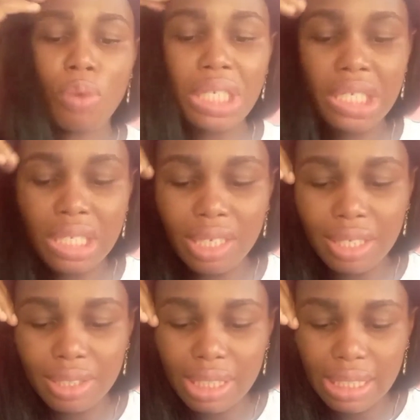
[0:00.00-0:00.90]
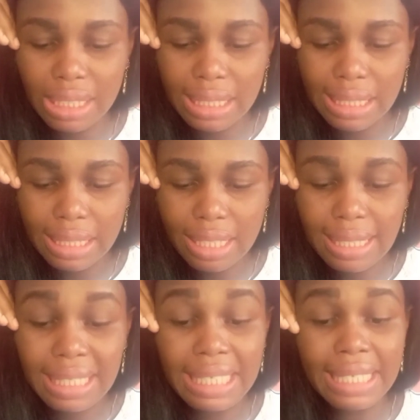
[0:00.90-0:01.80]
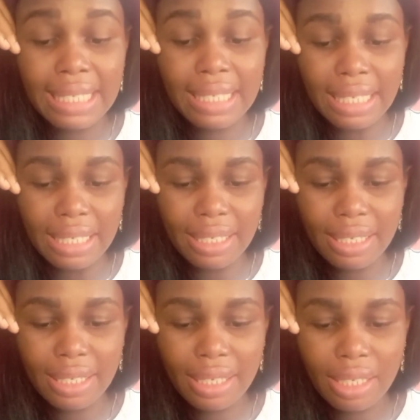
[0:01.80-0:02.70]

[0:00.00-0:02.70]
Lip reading: Question 16.